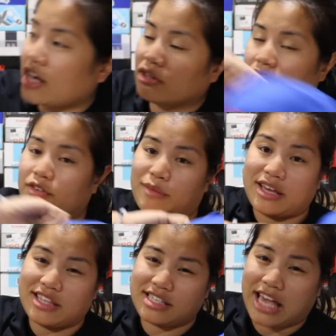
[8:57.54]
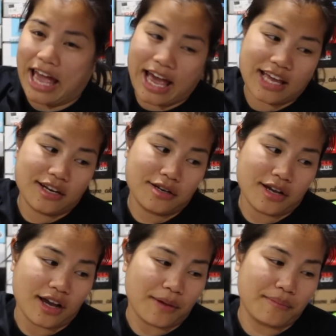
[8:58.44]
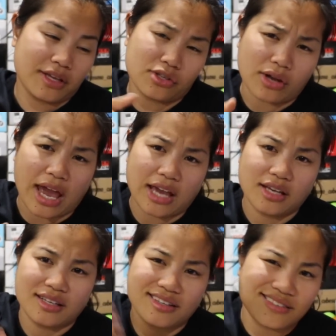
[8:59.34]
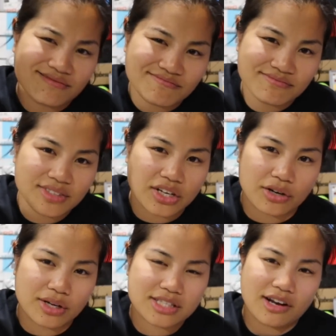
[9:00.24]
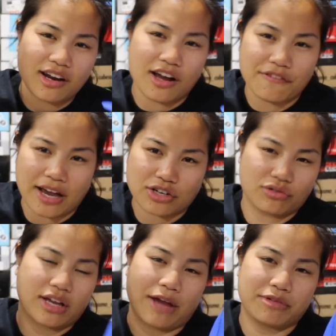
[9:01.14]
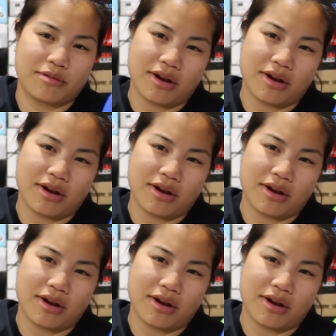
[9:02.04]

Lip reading: I don't even mind this hat. It's okay. You know, it's not of actual Captain